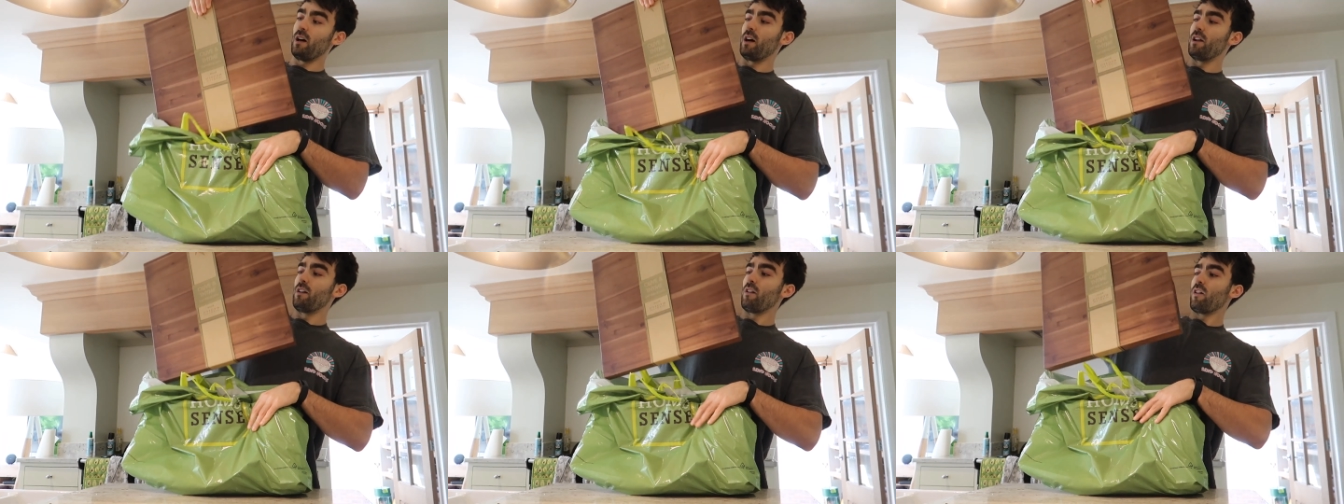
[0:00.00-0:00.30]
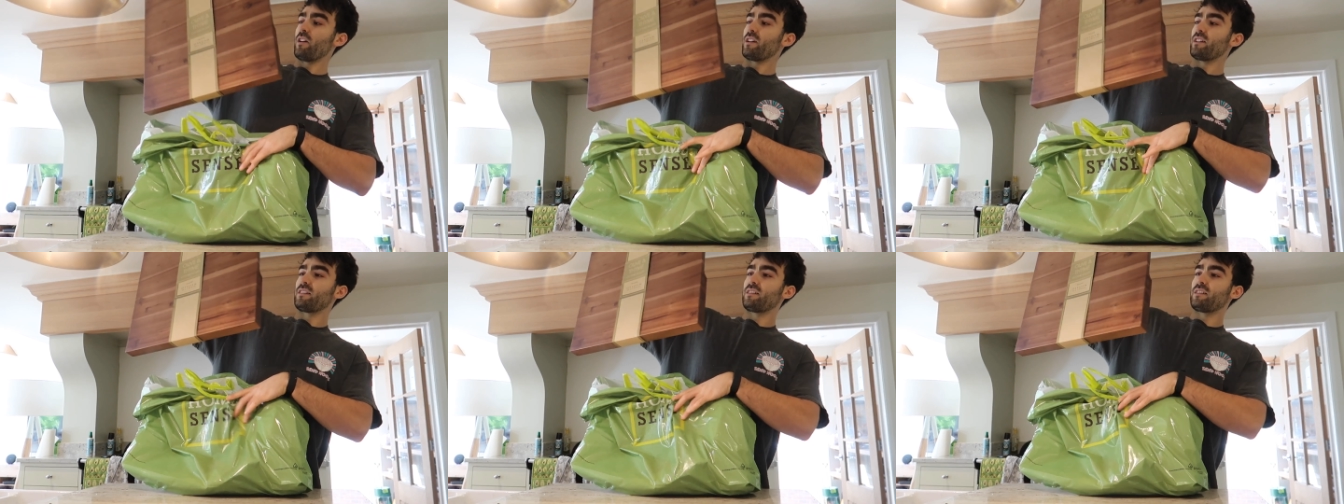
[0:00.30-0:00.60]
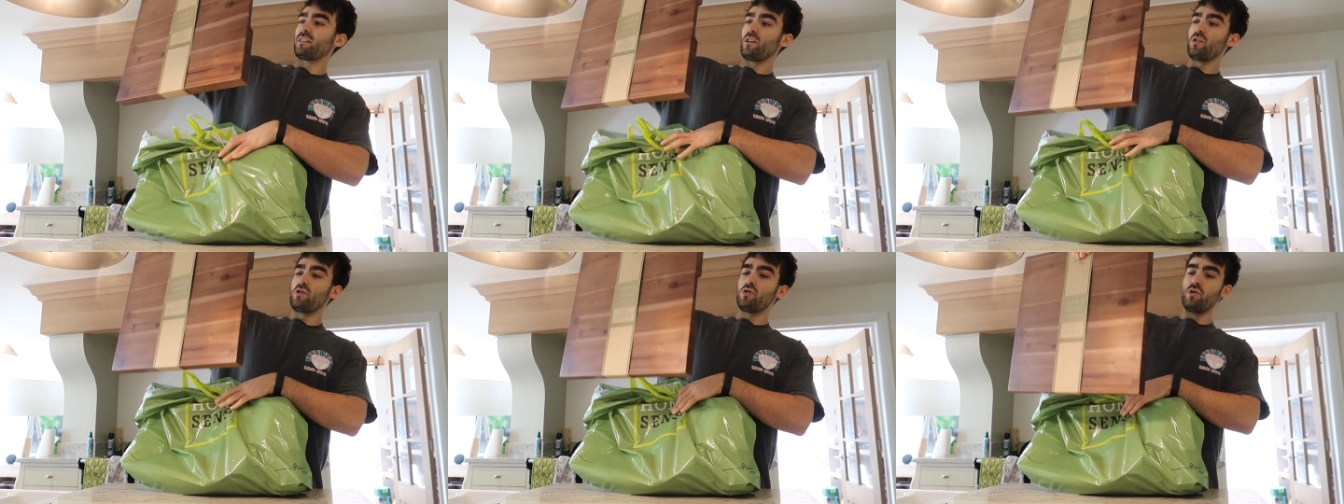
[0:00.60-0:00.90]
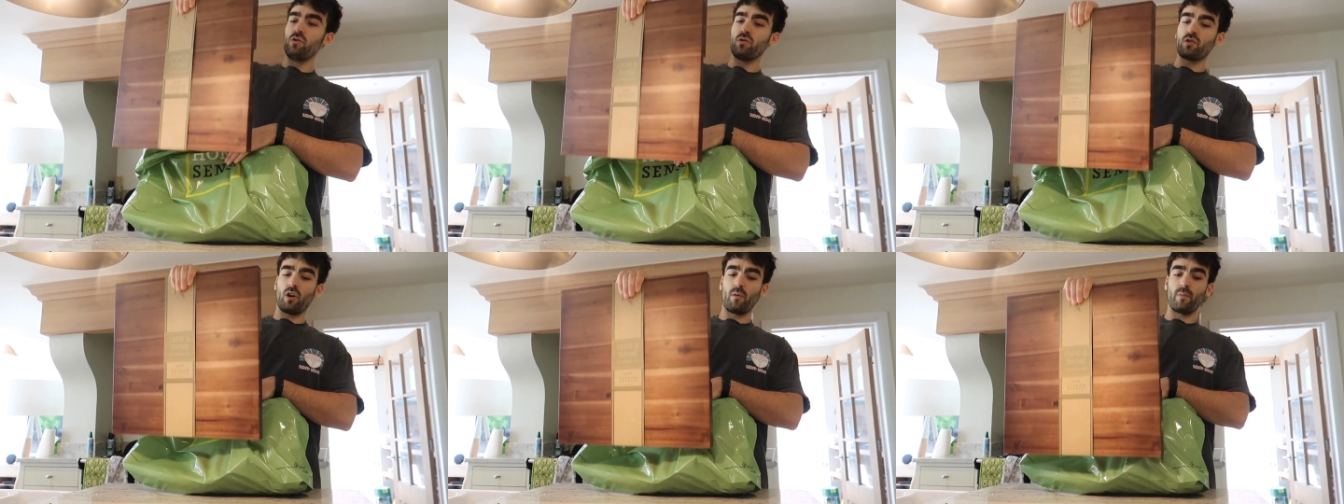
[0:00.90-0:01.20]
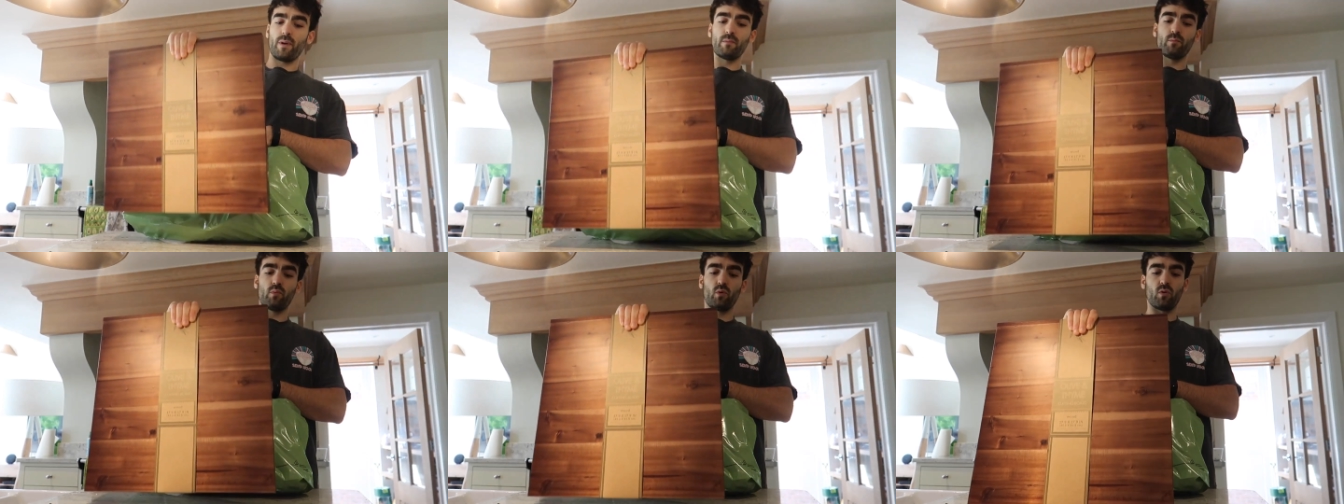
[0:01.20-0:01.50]
a nice new
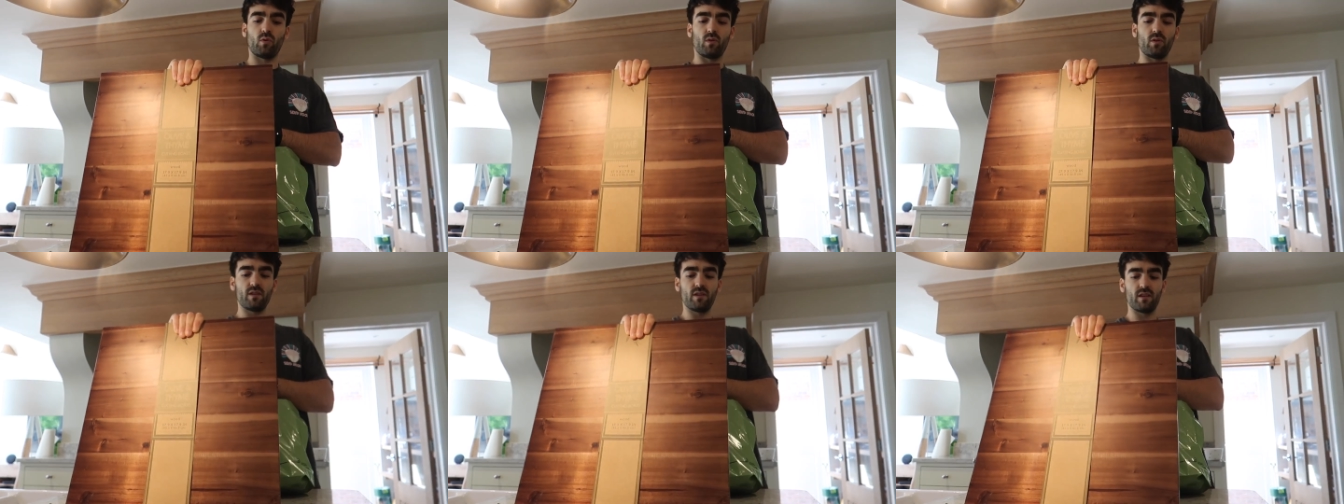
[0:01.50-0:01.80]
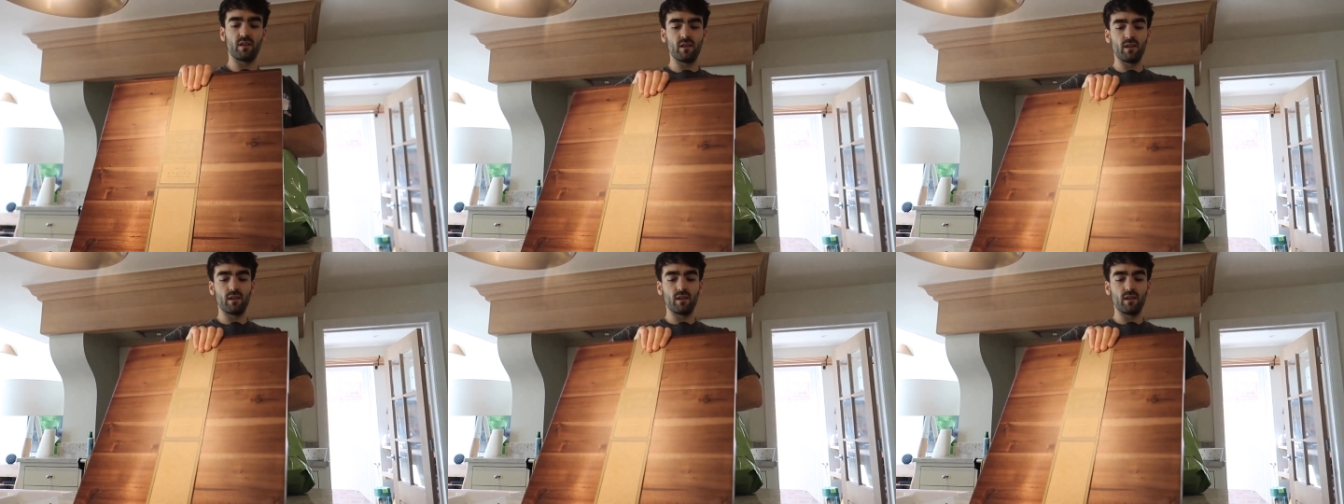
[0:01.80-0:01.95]
chopping board.